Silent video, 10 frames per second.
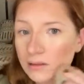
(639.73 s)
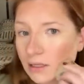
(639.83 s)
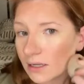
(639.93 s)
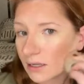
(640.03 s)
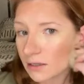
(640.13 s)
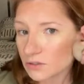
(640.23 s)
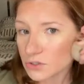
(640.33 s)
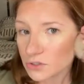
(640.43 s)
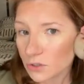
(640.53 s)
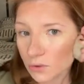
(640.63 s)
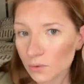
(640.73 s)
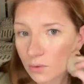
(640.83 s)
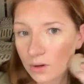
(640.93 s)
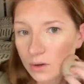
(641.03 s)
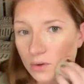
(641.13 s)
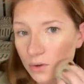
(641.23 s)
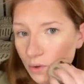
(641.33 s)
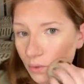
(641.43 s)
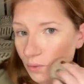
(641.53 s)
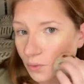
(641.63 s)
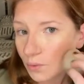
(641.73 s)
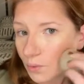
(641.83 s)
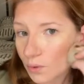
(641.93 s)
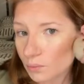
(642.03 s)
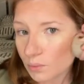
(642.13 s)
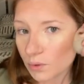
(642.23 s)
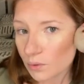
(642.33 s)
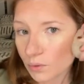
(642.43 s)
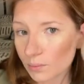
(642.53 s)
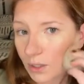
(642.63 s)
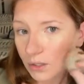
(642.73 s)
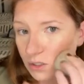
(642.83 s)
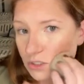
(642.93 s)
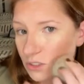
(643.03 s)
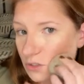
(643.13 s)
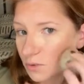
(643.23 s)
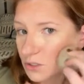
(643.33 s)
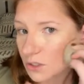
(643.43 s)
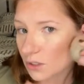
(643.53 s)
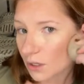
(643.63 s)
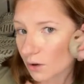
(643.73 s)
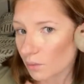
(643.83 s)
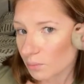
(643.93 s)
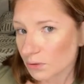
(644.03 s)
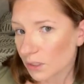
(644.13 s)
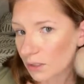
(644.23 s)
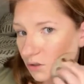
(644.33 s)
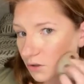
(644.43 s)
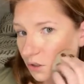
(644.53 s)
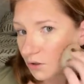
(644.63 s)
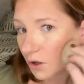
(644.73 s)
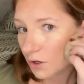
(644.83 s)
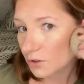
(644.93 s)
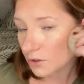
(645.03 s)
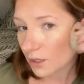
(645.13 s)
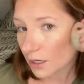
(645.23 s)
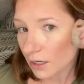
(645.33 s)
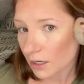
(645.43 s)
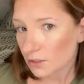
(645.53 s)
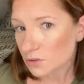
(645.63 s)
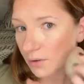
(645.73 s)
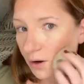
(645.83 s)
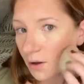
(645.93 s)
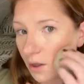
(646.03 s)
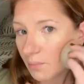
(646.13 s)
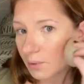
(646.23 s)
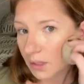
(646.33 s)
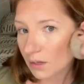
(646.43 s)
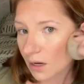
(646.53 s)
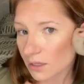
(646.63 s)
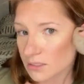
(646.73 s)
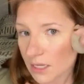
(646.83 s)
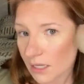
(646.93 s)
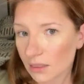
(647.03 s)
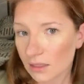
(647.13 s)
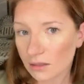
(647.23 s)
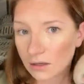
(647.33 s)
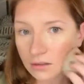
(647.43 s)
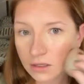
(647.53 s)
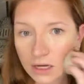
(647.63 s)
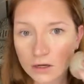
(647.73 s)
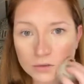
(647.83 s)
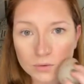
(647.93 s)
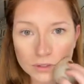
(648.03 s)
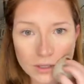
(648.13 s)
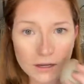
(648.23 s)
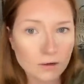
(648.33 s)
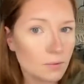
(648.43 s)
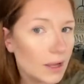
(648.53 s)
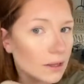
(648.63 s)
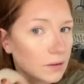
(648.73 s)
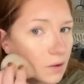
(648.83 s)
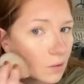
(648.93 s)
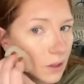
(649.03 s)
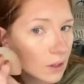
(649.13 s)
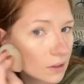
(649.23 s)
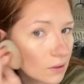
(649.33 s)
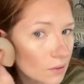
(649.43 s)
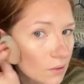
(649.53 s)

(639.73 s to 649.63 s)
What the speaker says: Like so. And boom. And this is what's going to help blend a little under that contour, but not take the contour line away, okay?